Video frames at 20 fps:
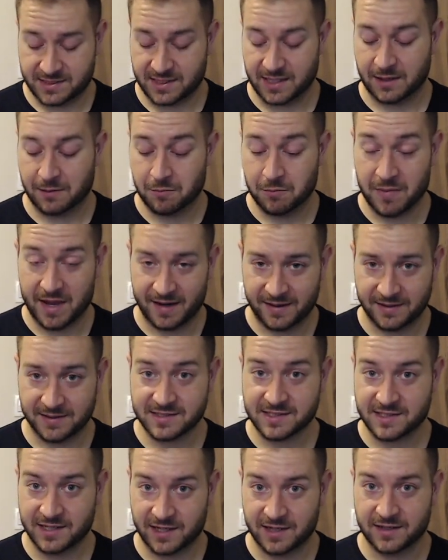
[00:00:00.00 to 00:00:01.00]
like, metal
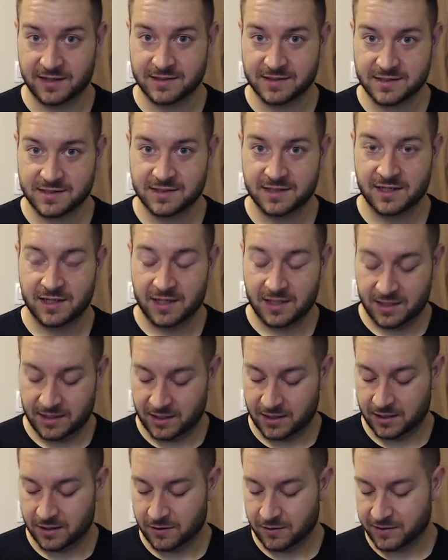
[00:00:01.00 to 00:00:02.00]
stickers,
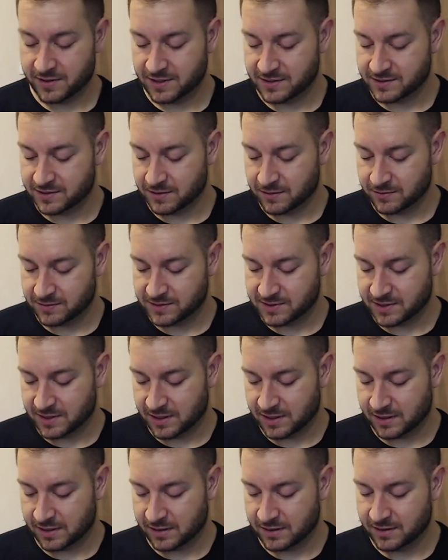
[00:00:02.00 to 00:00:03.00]
that don't
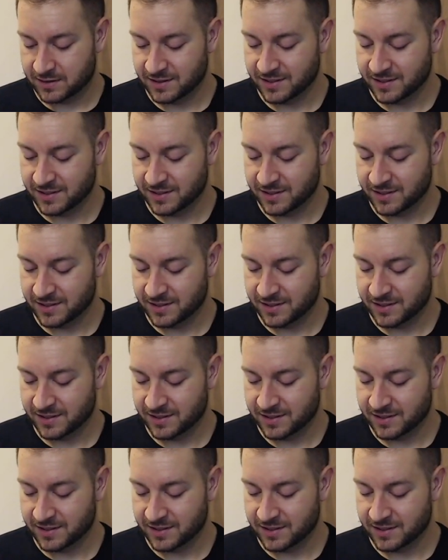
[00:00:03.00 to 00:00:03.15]
that